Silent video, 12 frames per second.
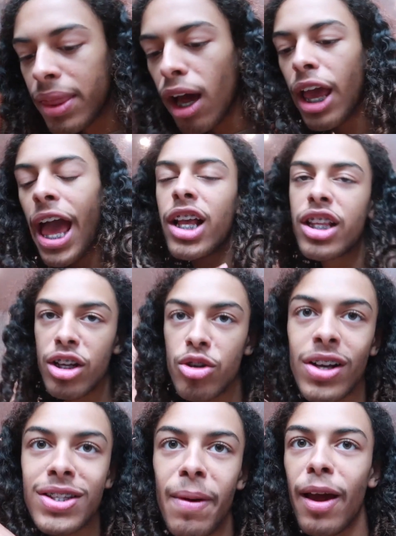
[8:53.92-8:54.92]
thought it had
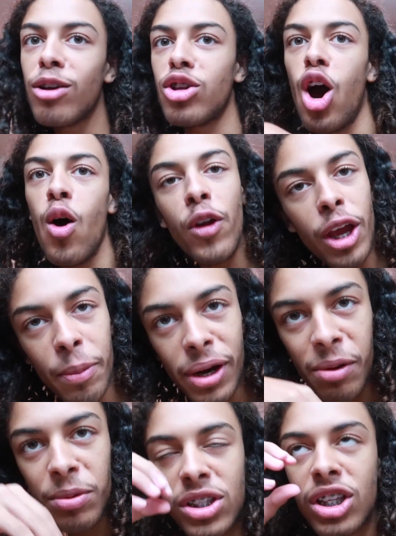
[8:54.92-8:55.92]
sun-dried tomatoes on here, but
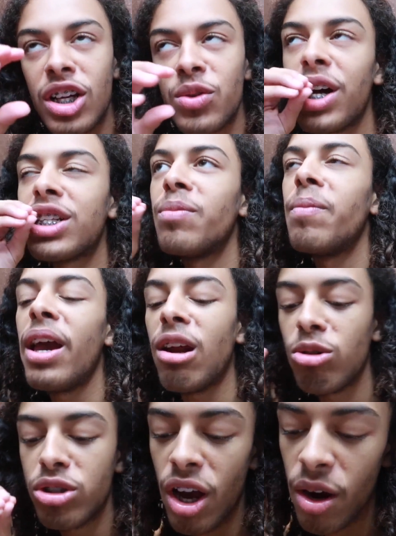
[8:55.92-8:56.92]
it was sun-dried
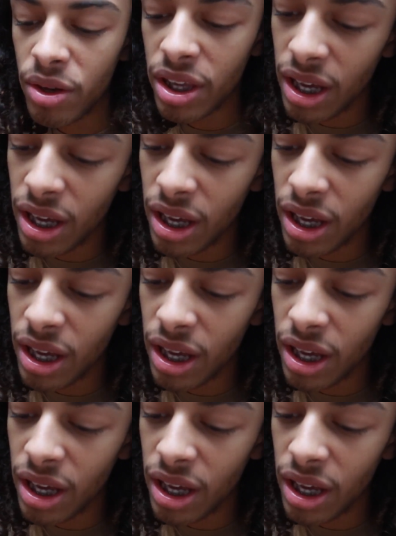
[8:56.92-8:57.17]
tomato turkey,